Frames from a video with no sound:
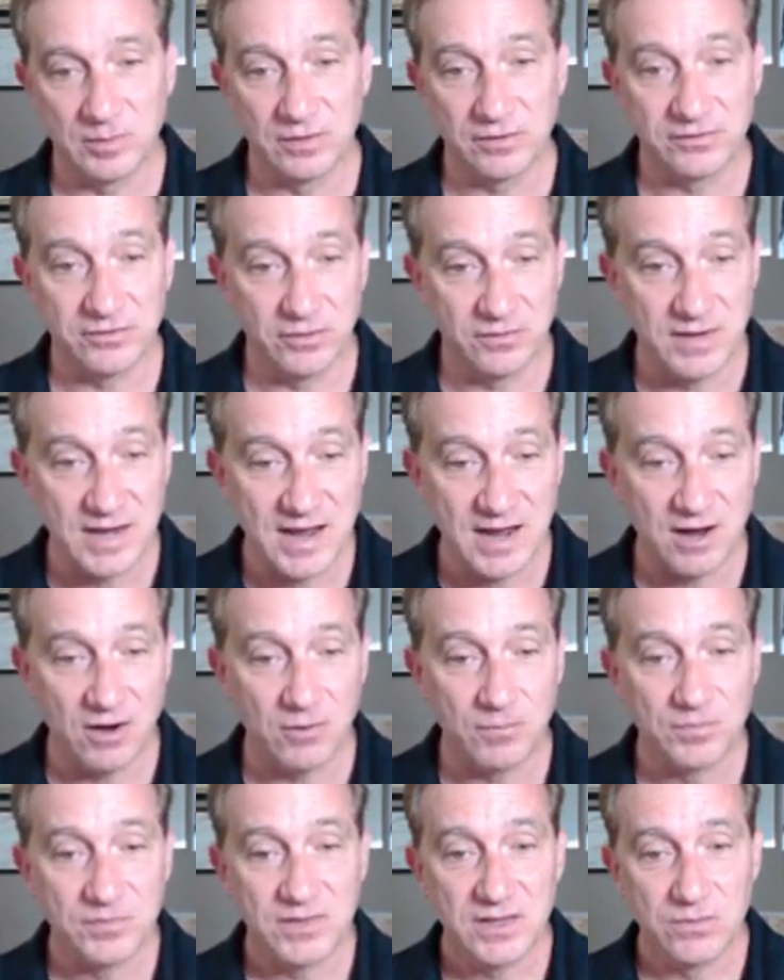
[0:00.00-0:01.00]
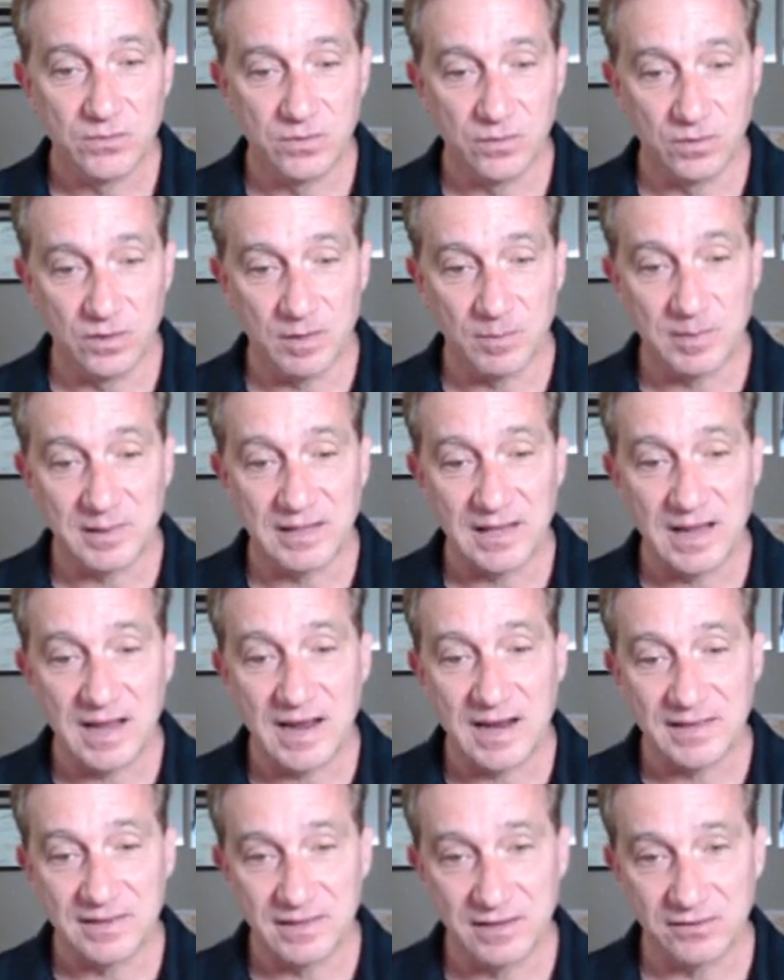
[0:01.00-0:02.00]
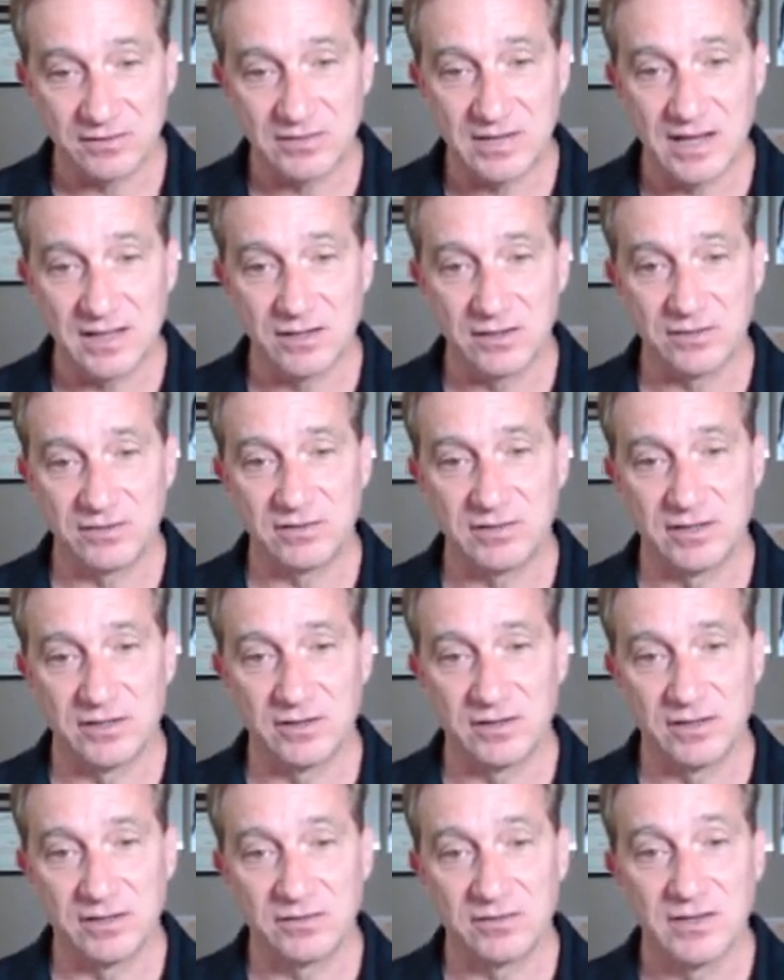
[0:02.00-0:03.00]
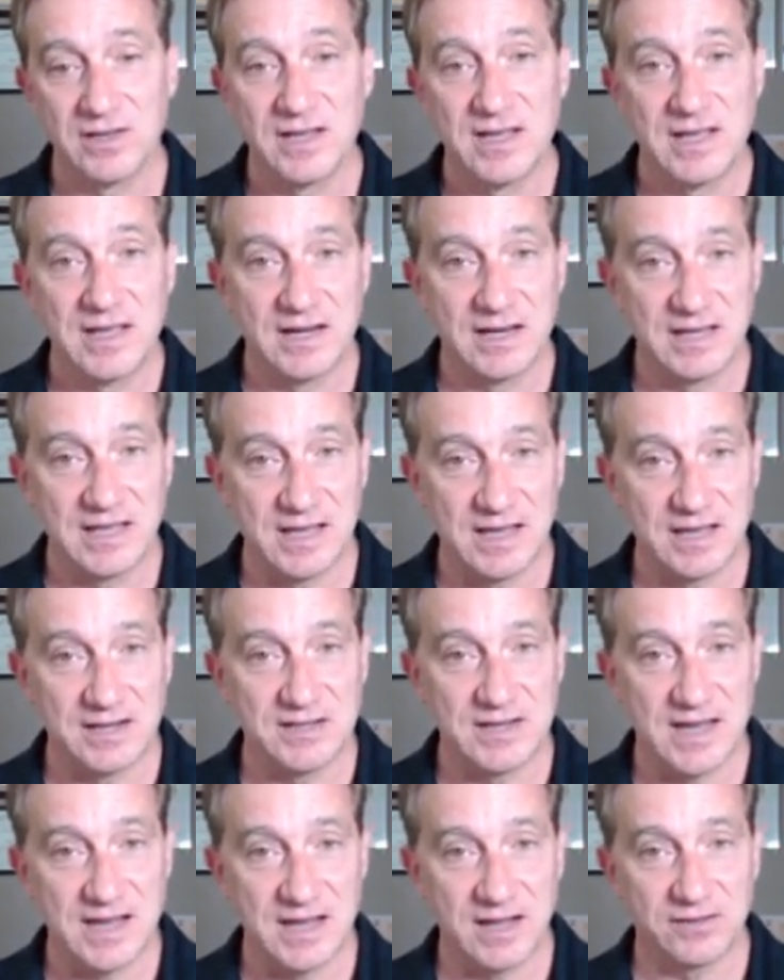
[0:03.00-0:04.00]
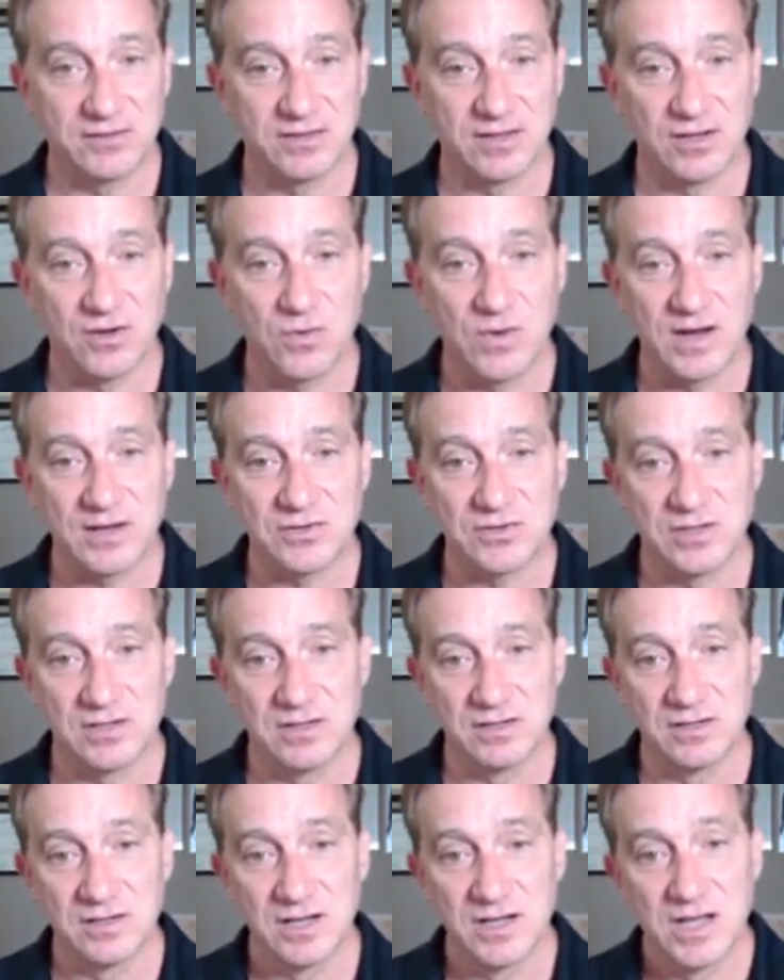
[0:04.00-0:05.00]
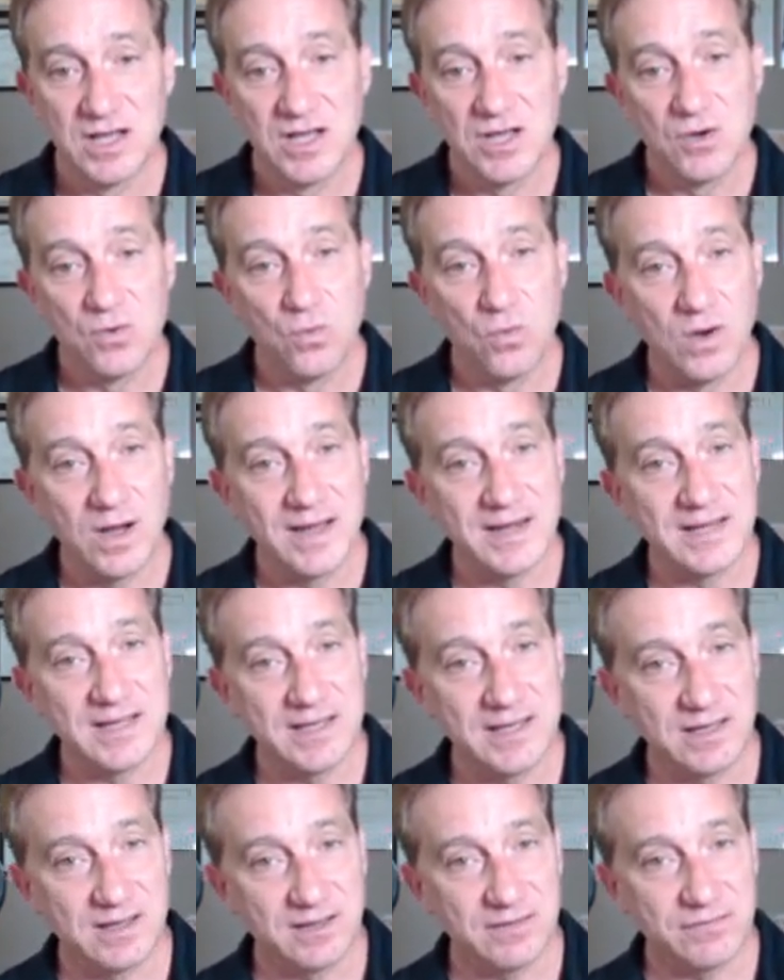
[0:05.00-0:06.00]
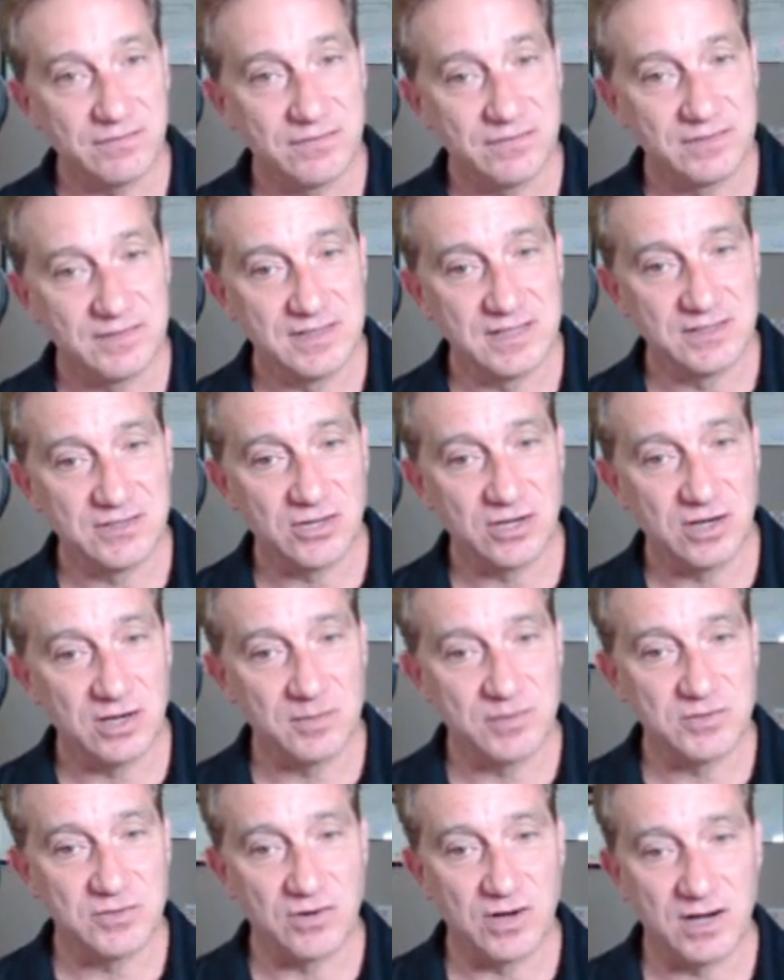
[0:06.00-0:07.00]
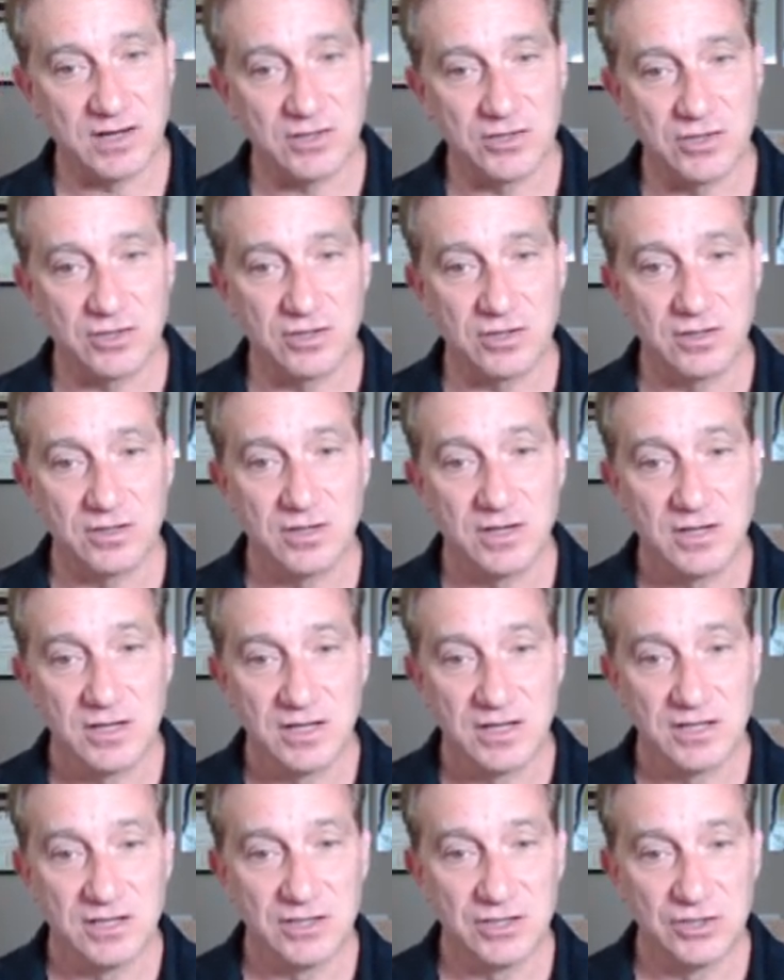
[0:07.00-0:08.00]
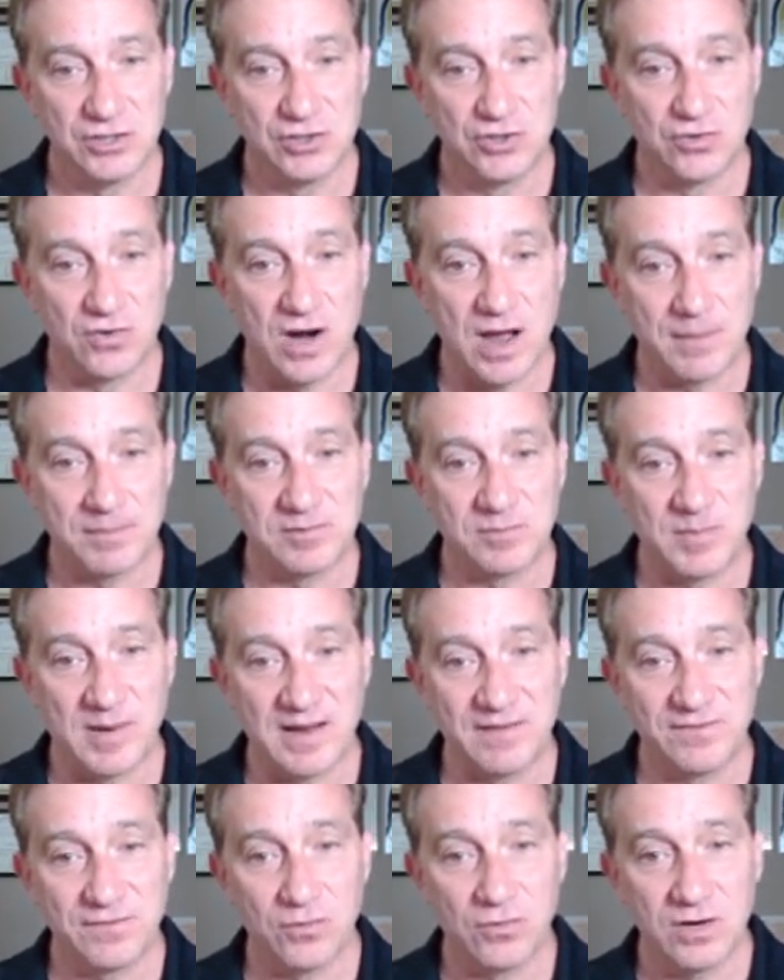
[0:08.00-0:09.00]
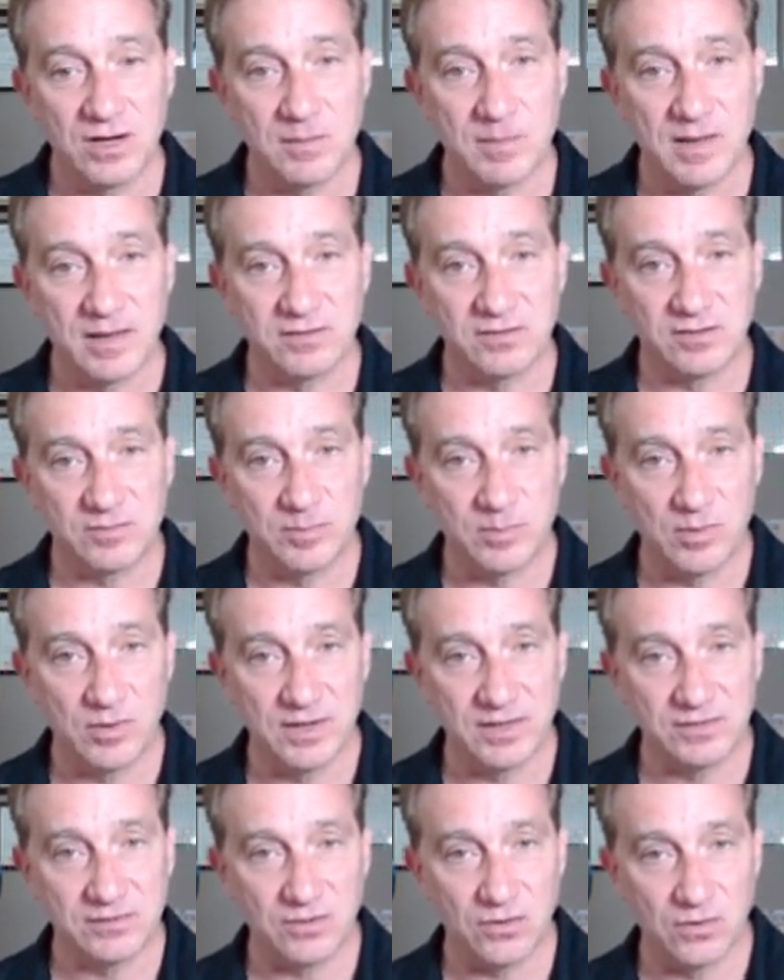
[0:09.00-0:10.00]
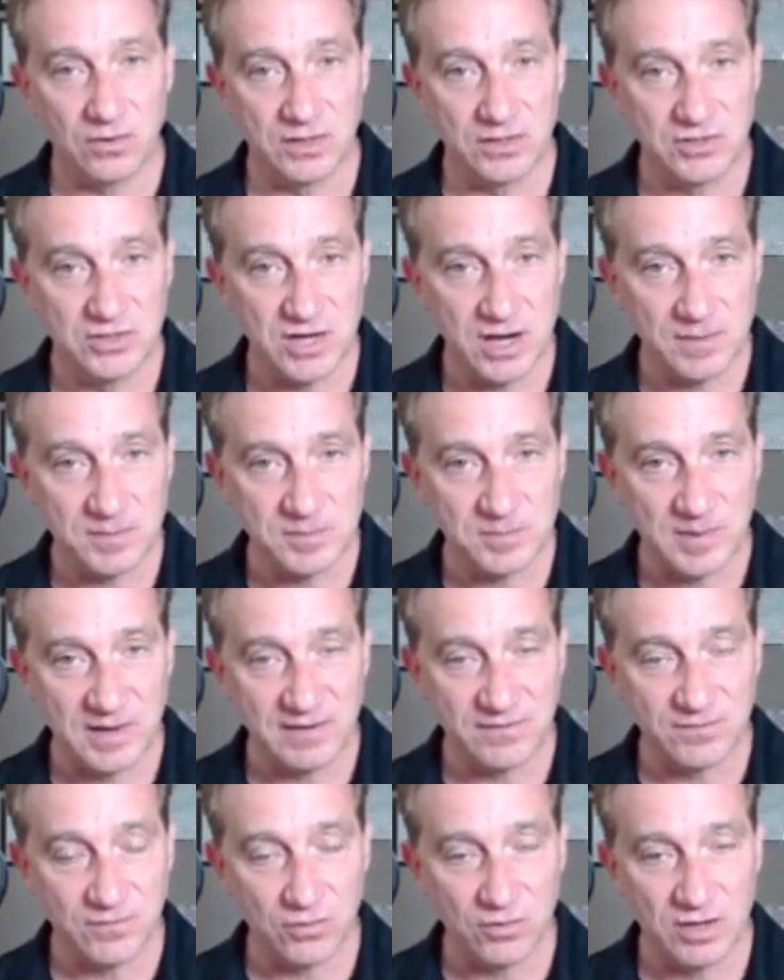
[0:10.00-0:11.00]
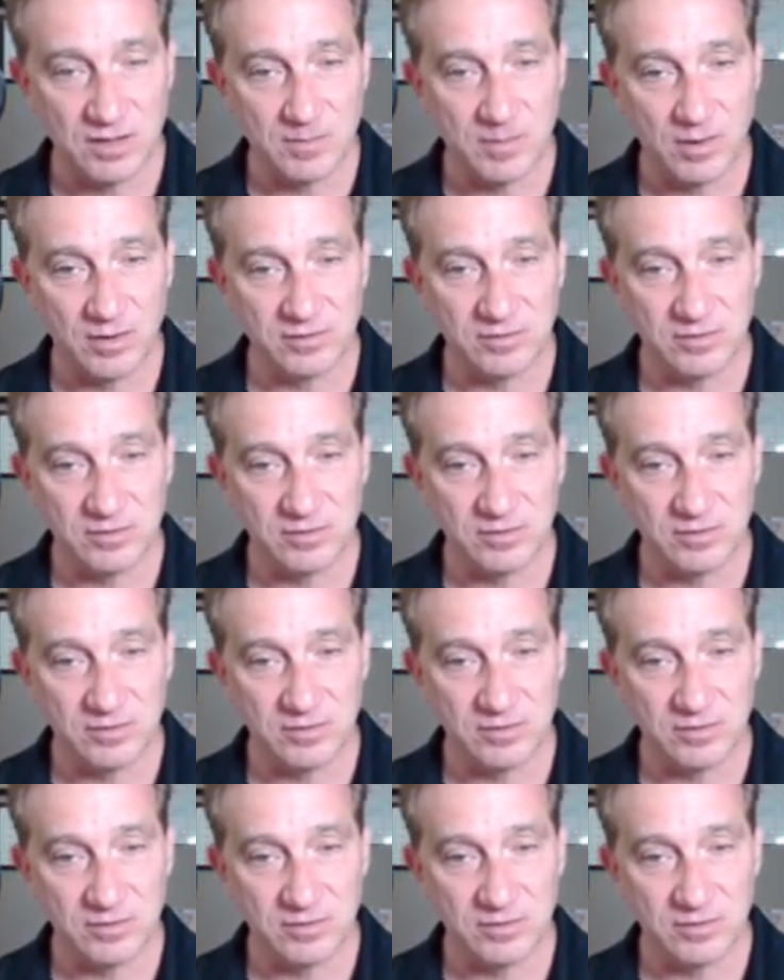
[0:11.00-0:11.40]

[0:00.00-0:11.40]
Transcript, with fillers: So now we will apply this Taylor series again to answer the question what if the term structure drops by 40 basis points or jumps by 40 basis